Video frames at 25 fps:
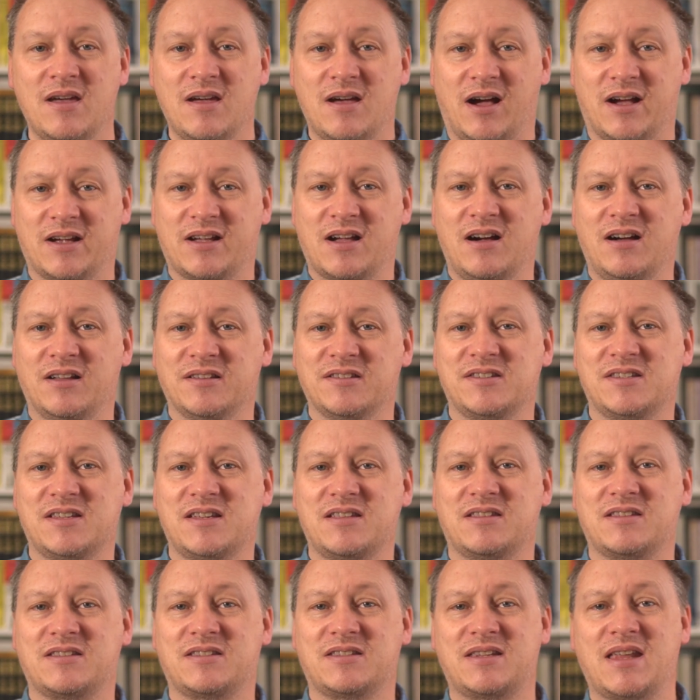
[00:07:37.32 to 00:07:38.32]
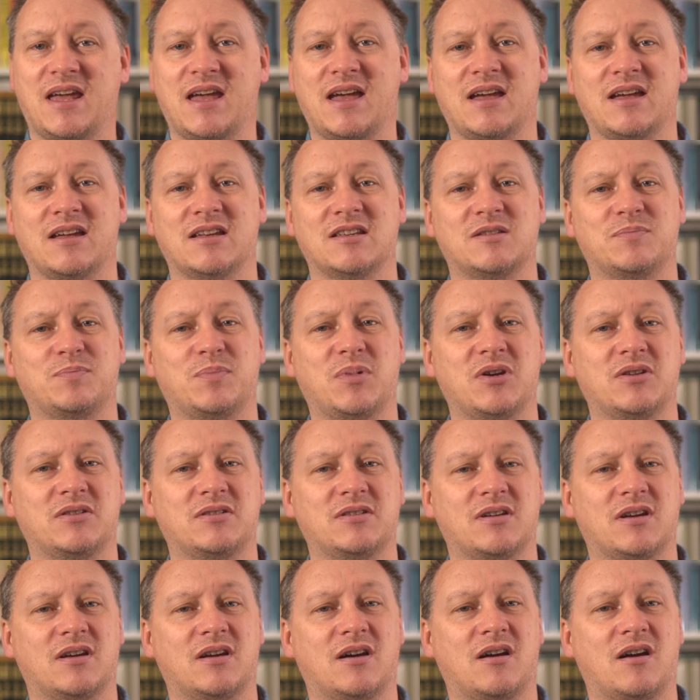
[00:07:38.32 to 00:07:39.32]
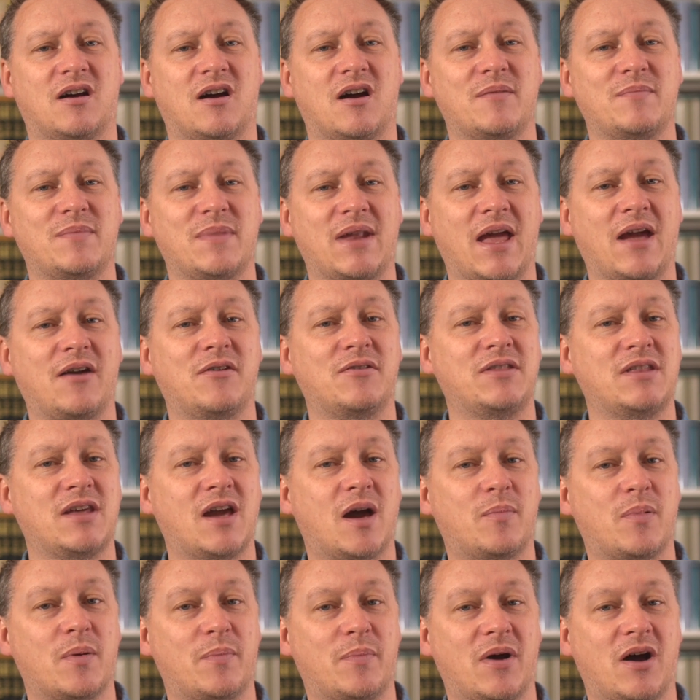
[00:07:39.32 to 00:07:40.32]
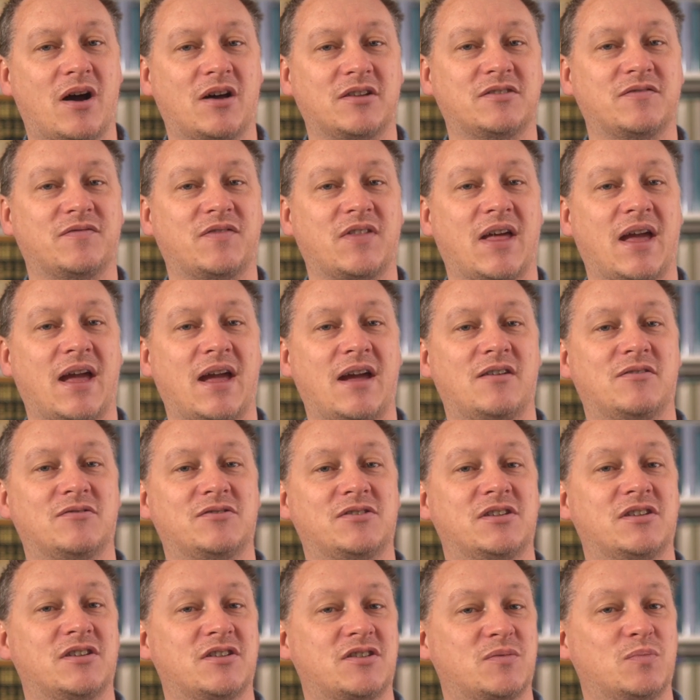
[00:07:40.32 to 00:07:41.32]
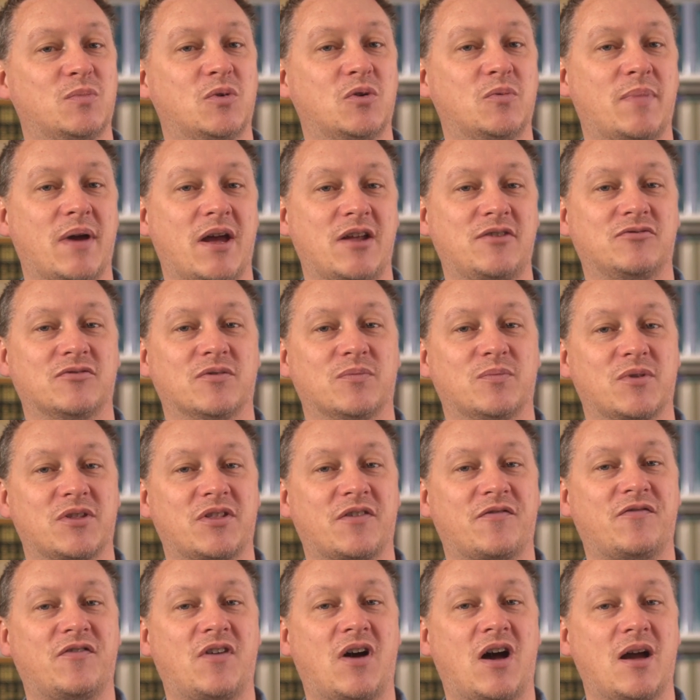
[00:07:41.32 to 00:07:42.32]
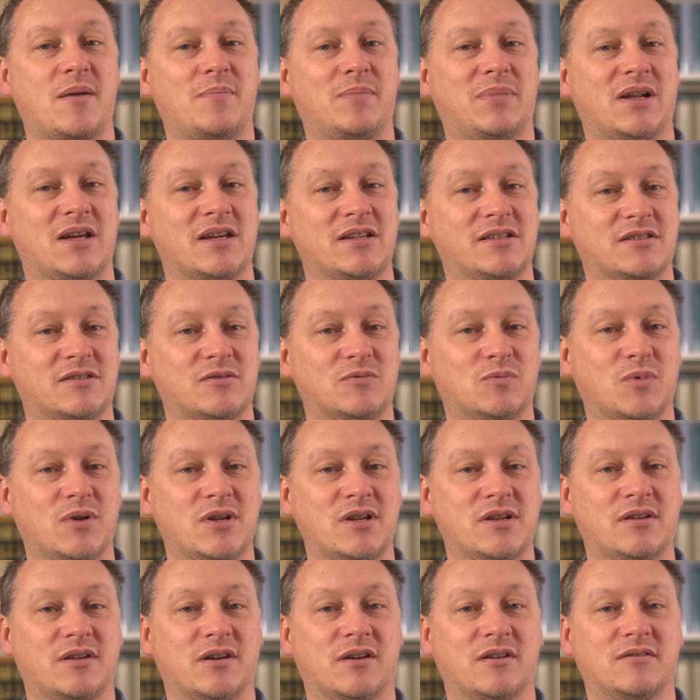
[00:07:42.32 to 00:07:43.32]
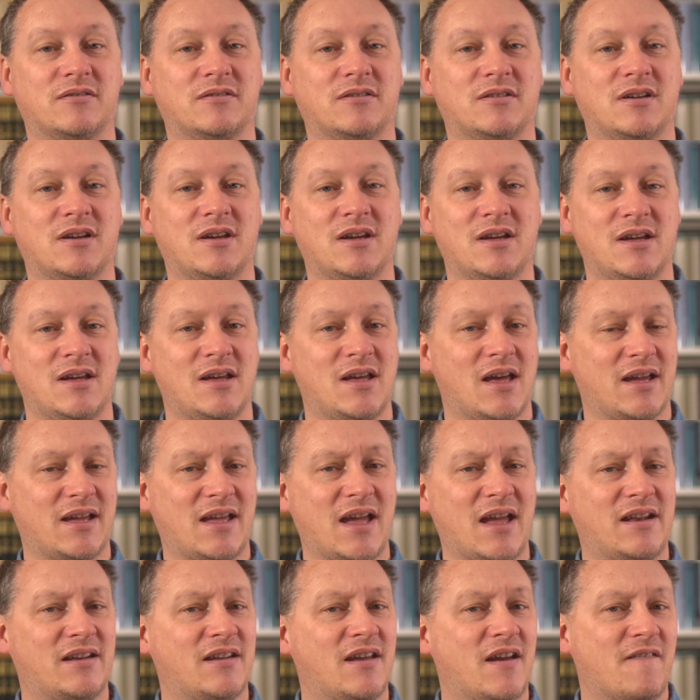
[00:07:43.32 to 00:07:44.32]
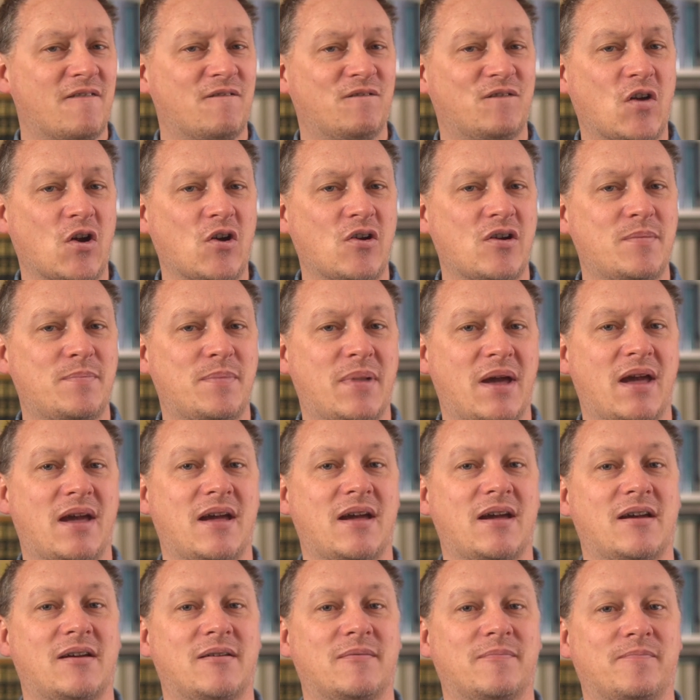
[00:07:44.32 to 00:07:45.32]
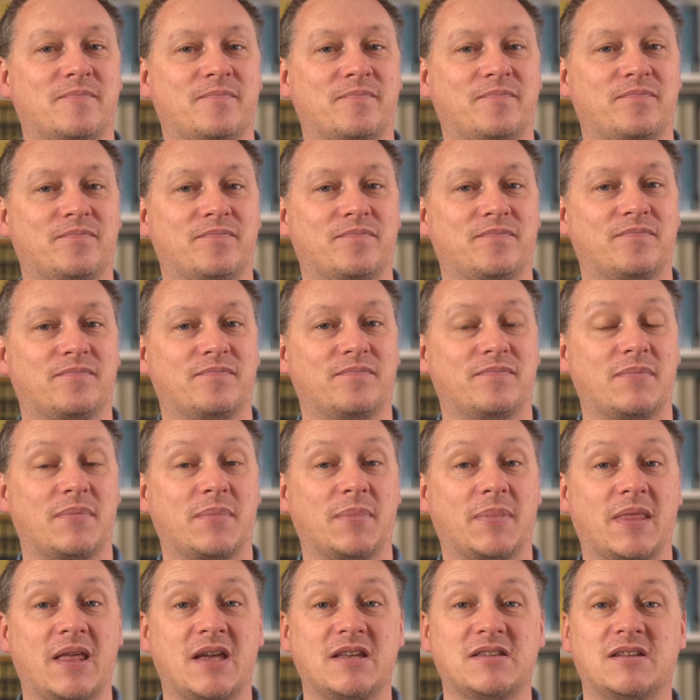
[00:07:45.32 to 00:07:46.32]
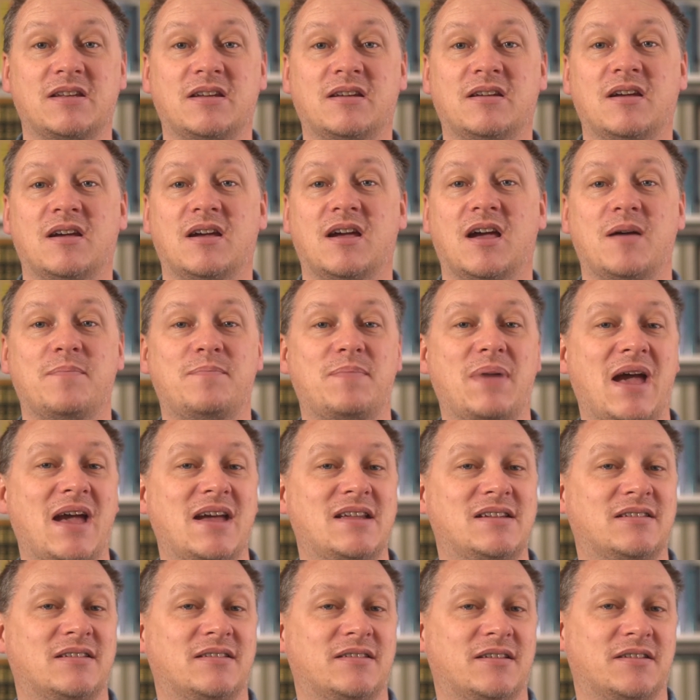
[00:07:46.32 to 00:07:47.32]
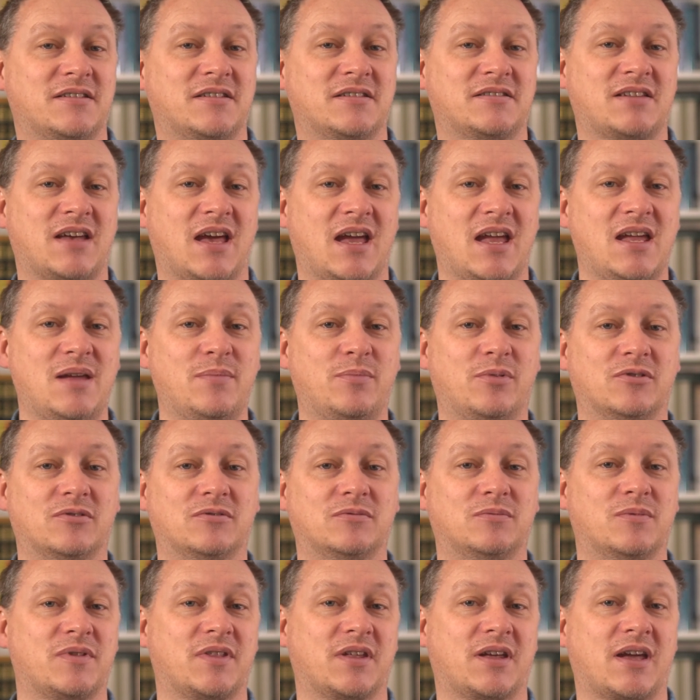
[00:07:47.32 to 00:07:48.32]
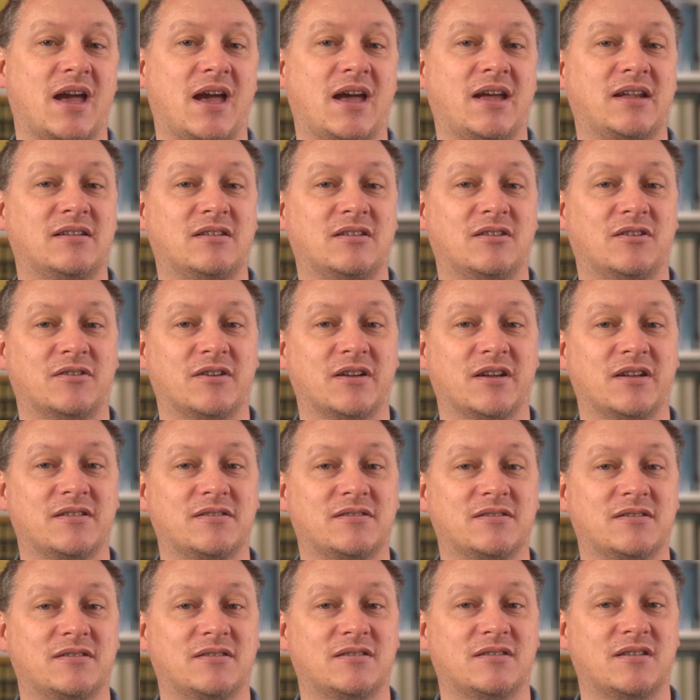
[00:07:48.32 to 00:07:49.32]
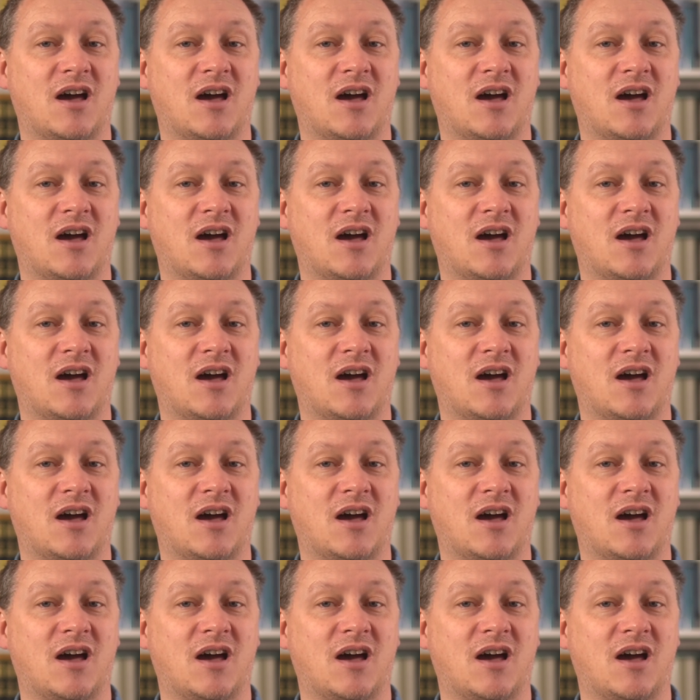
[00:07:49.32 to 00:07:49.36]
I can't see the stairs, but I'm now in the upper part of the house in a small bedroom with a fireplace and window. Again, very bare. There's a bed and a table with a candle on it.